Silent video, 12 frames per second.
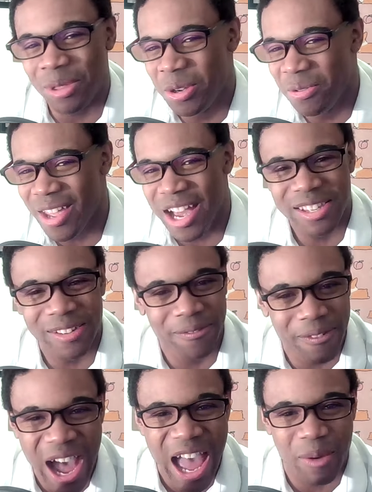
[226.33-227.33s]
two thousand
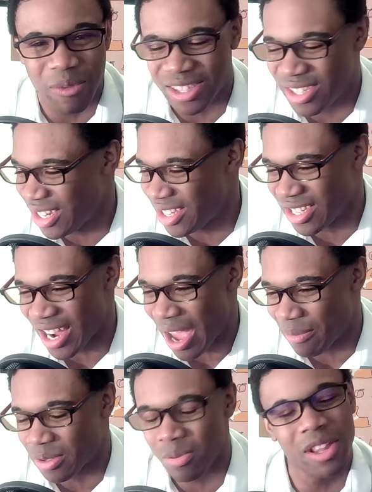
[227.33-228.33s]
five, when C G I
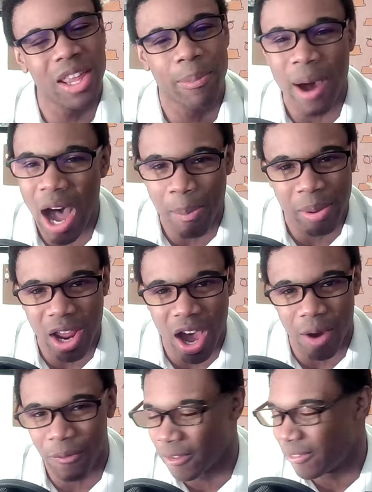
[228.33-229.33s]
was really popping
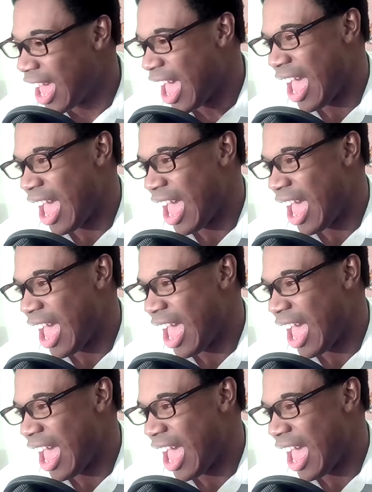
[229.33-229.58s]
off with